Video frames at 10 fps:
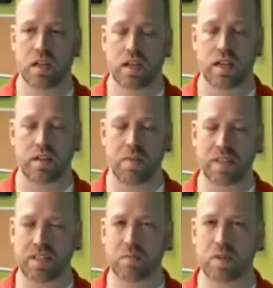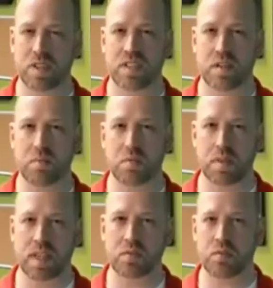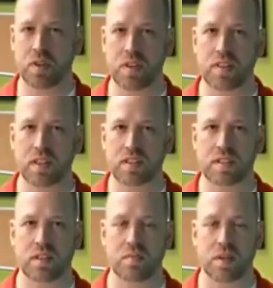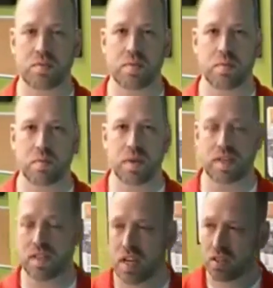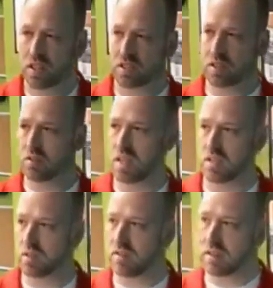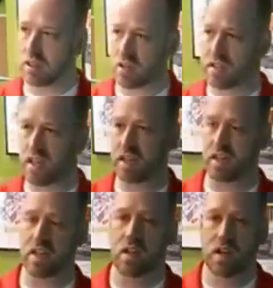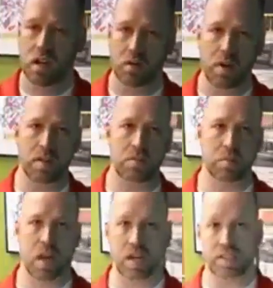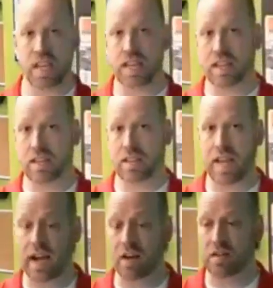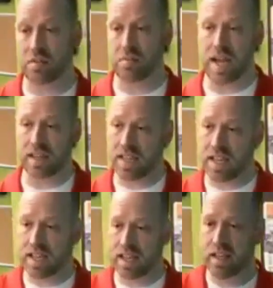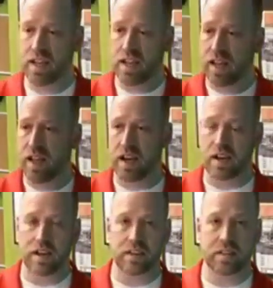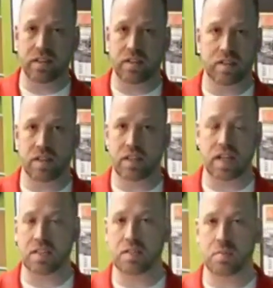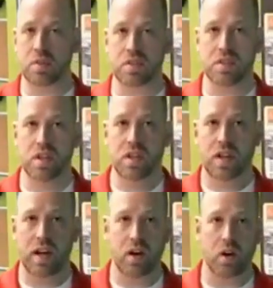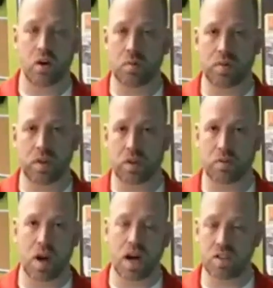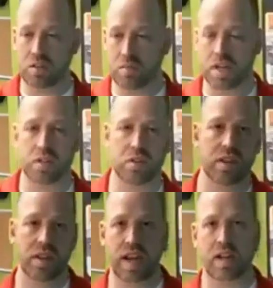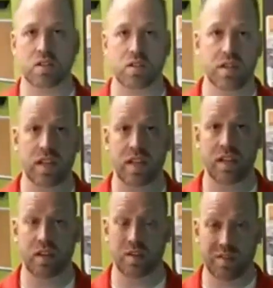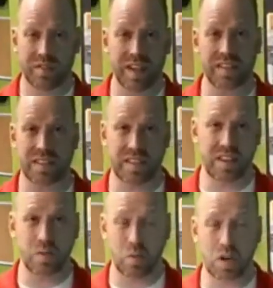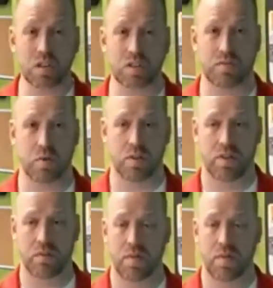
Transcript: it may seem really simple, but that's one of the things that sometimes people miss. Just go test drive the car. Take it around the block. Take it to the house and back. Take it to the customer's home in their garage and make sure that it actually, you know, fits and that it works for them.